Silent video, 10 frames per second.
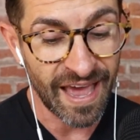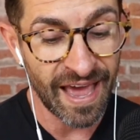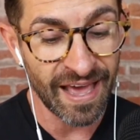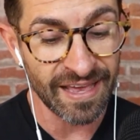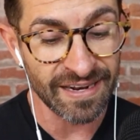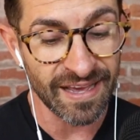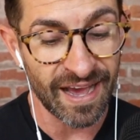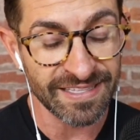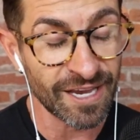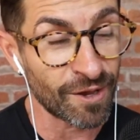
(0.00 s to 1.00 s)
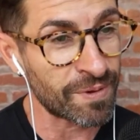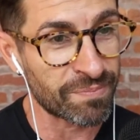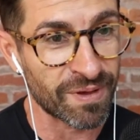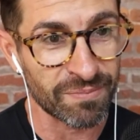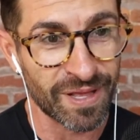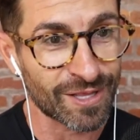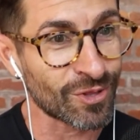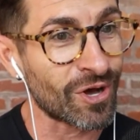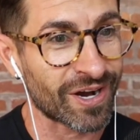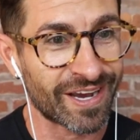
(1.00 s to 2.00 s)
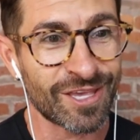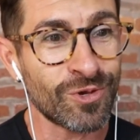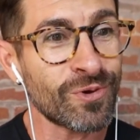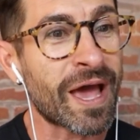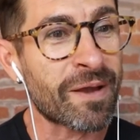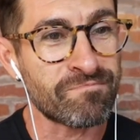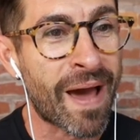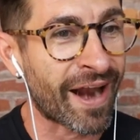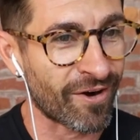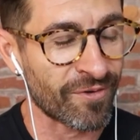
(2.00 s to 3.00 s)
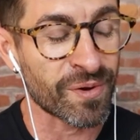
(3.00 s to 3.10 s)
And I tell people, I'm like, look, you get better.